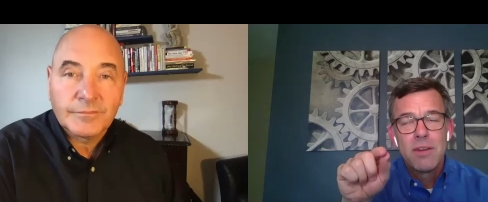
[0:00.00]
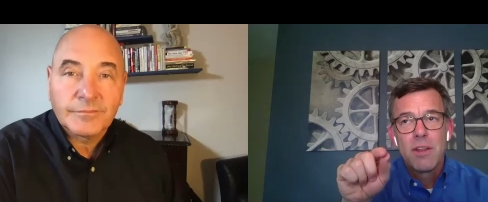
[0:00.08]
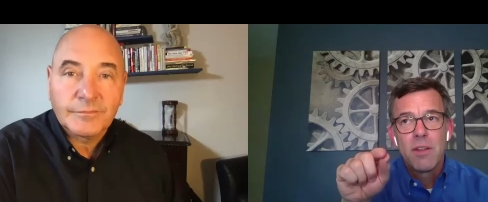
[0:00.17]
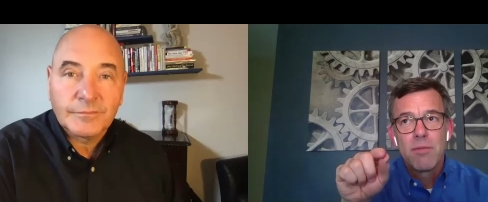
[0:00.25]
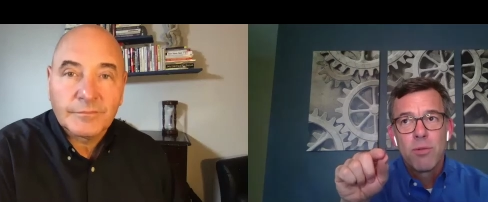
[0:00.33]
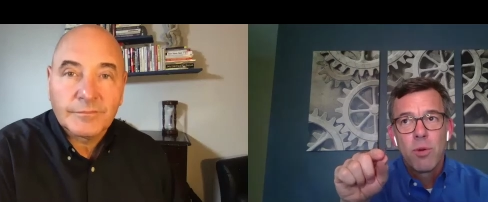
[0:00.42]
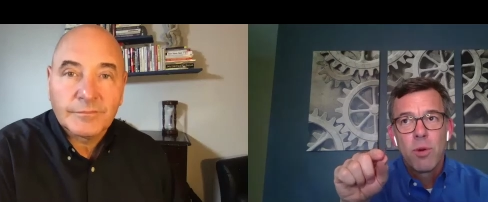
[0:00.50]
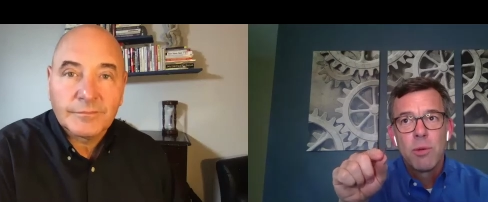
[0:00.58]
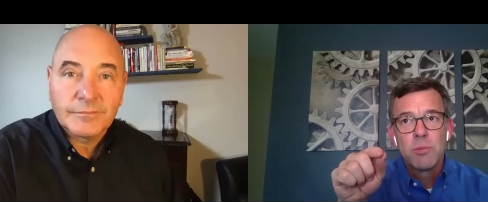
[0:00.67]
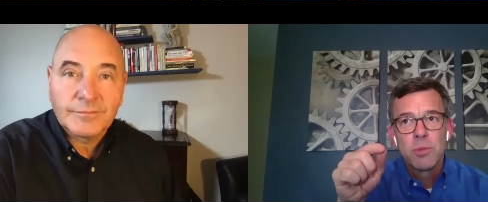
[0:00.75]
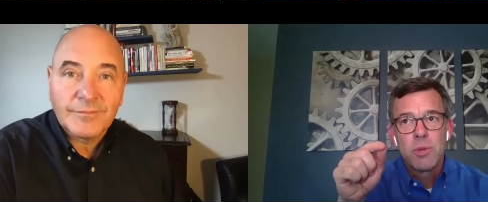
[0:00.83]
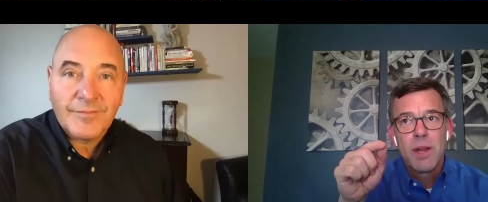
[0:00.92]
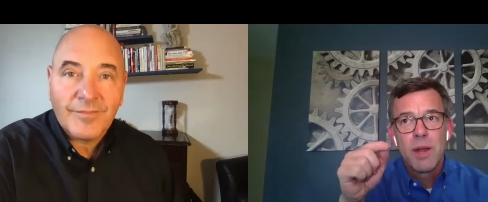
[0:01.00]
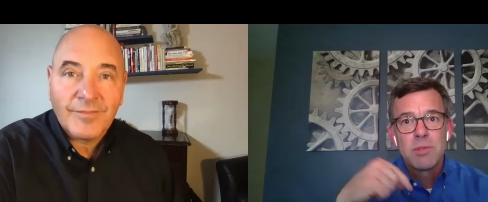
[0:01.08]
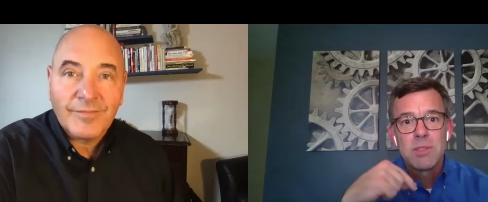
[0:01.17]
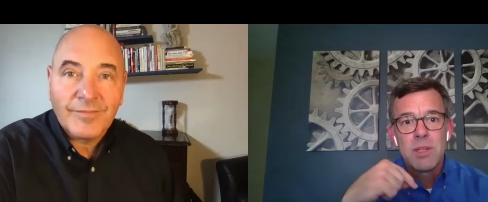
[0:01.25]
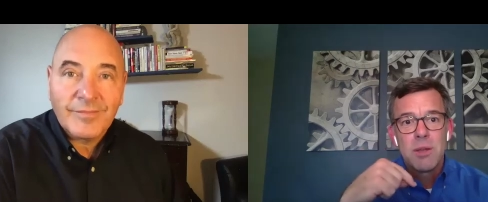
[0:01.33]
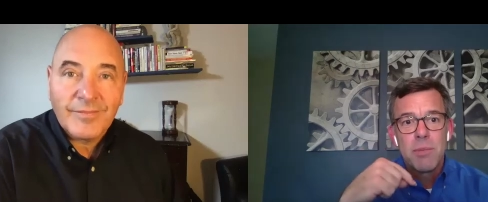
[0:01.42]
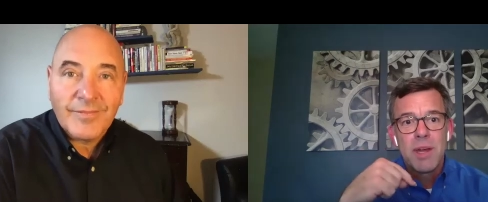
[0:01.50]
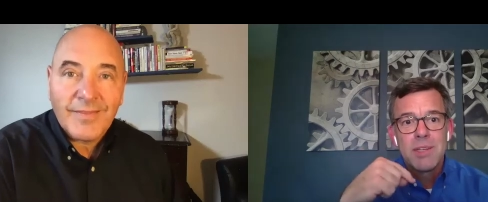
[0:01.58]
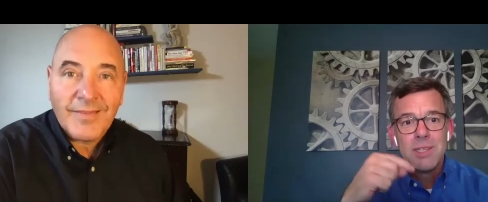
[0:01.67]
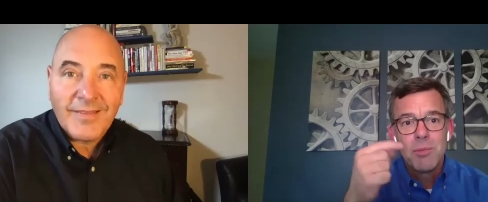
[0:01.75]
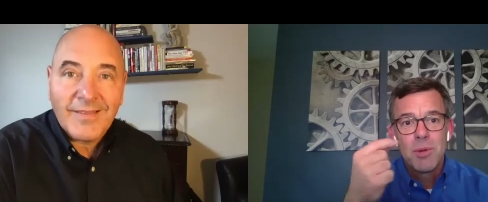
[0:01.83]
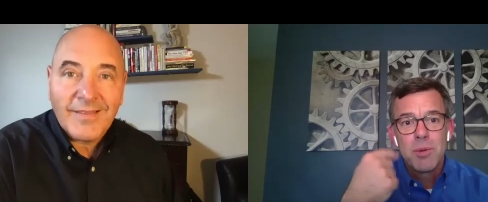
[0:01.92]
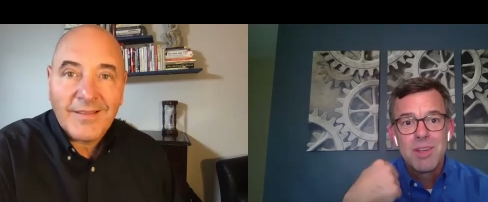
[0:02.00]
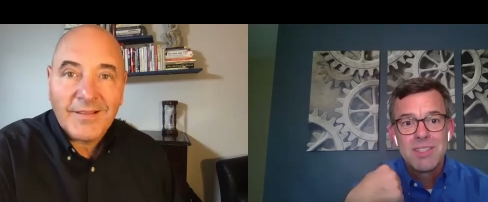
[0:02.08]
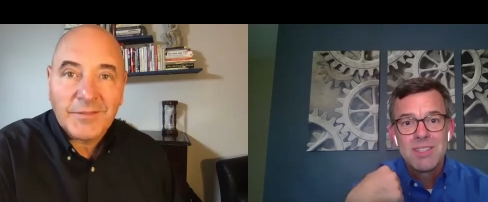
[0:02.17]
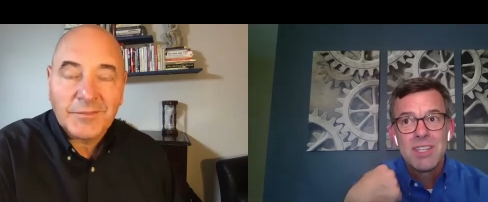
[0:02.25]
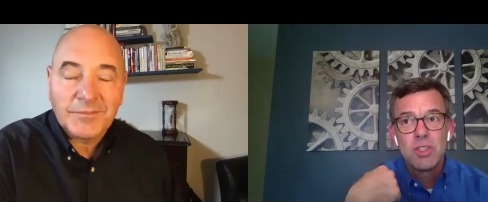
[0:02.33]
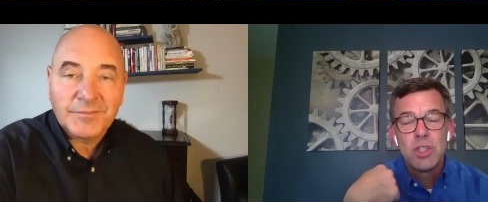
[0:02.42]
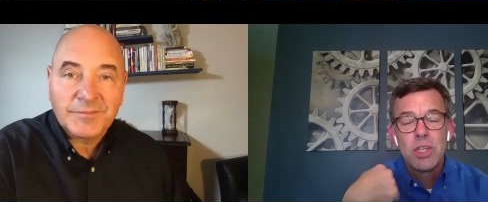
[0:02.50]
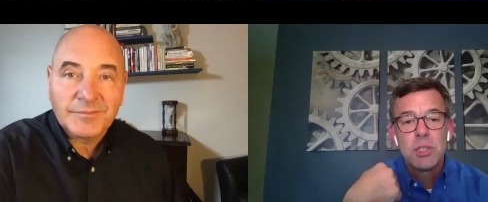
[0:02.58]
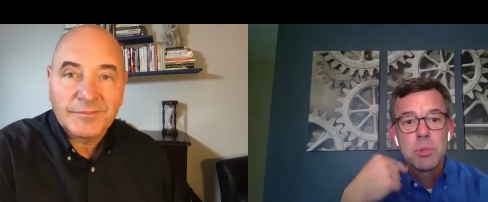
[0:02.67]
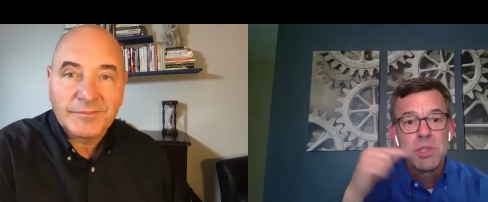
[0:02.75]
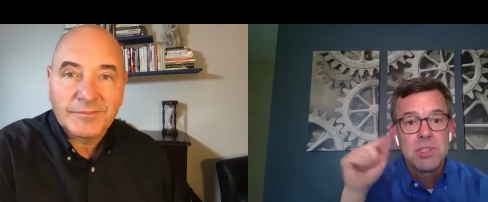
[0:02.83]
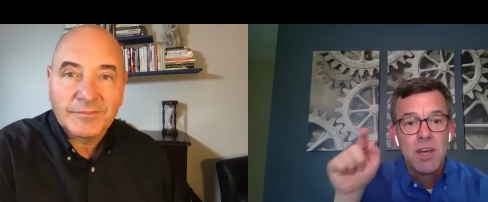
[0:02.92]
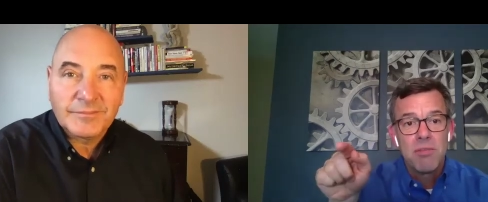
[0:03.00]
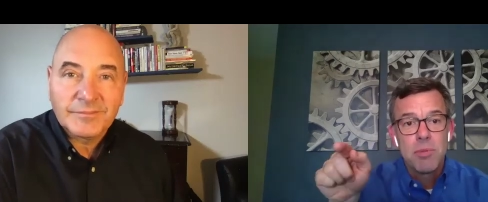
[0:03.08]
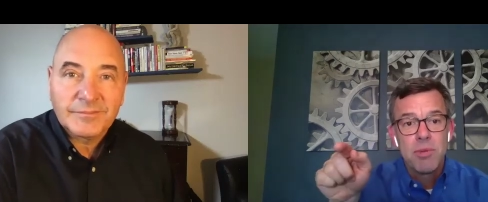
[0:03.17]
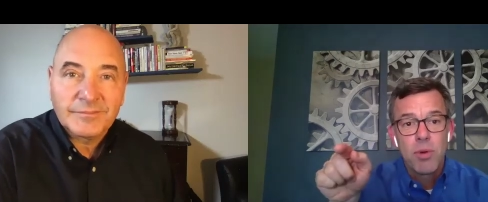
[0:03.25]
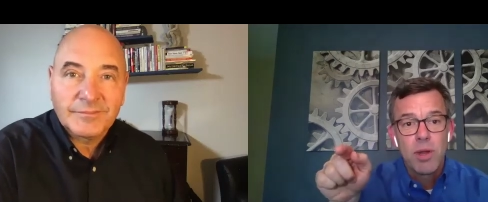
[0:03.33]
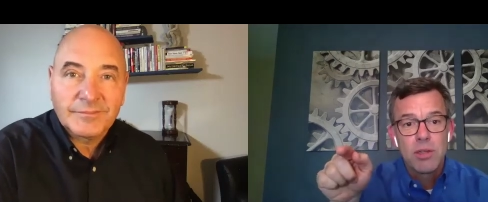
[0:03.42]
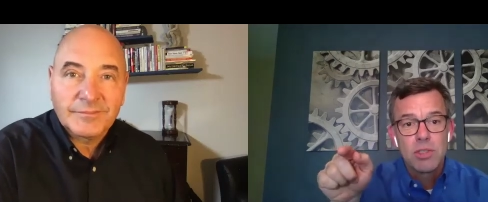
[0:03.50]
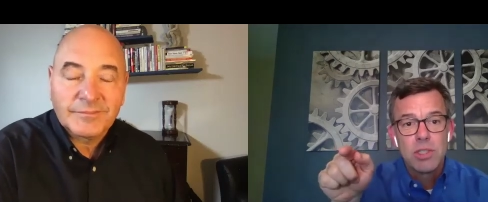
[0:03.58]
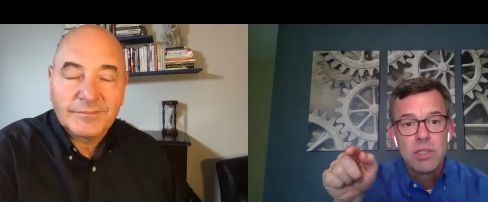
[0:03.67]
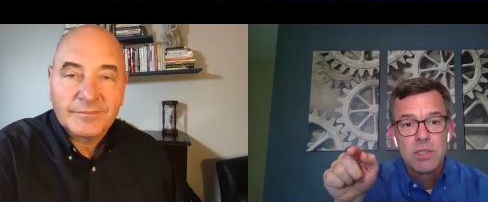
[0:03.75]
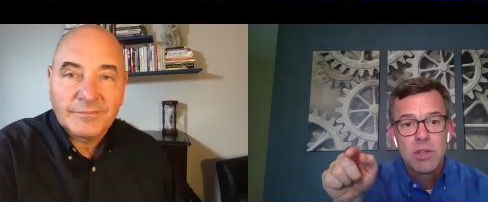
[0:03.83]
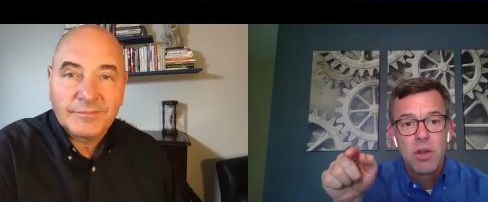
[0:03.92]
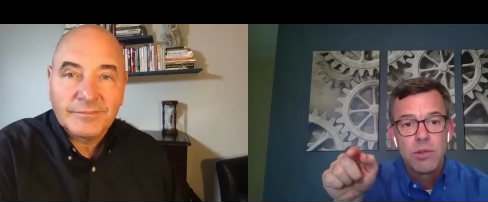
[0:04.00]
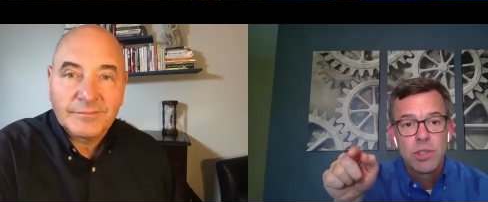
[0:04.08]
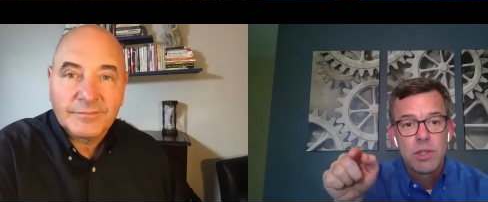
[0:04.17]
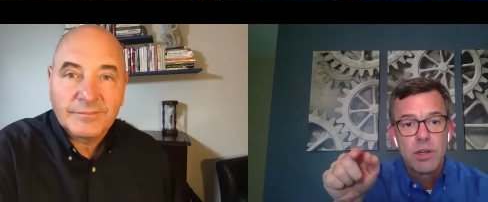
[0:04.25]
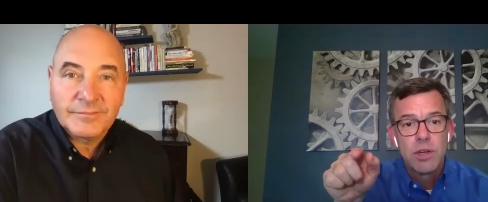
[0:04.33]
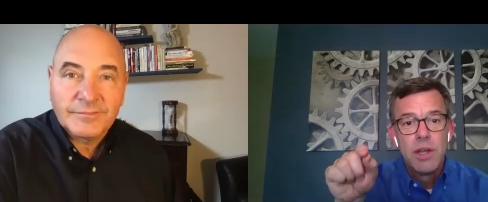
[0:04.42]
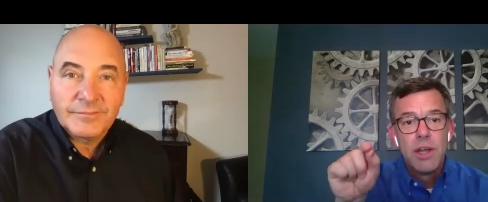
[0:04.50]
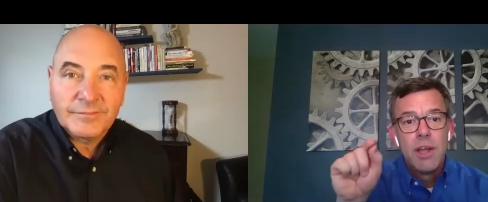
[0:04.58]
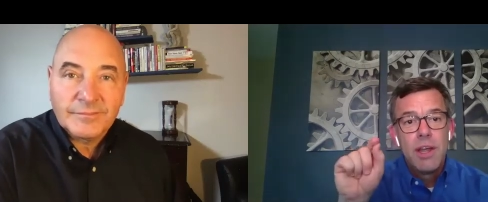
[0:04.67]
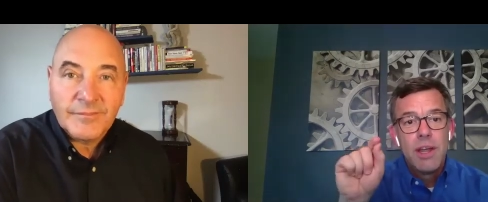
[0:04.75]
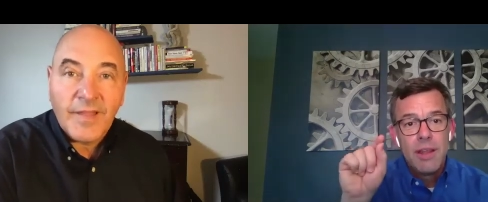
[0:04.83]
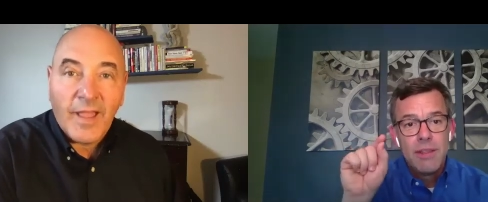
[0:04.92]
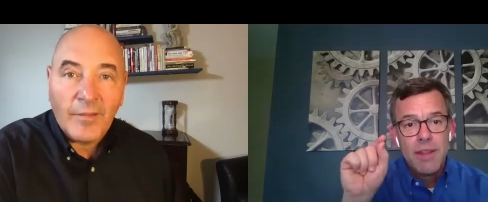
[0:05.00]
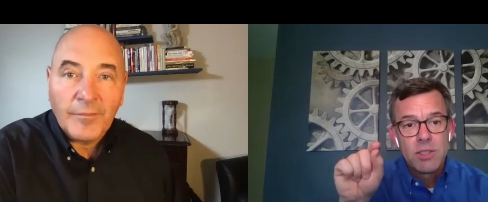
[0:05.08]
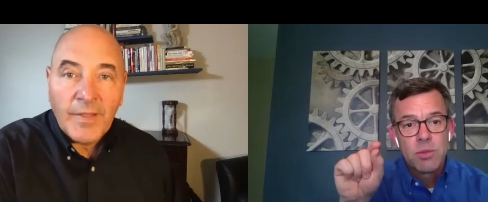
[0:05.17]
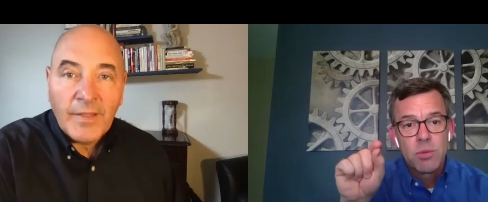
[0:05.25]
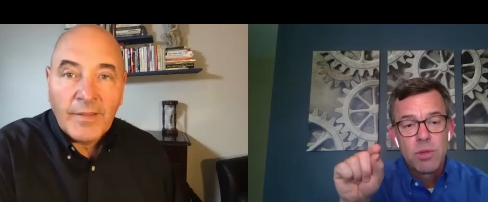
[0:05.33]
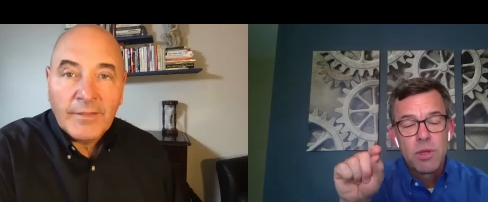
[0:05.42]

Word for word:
Speaker 1: other forums when i was leading my team i realized i had to change myself before i could change the culture yeah. and that's a really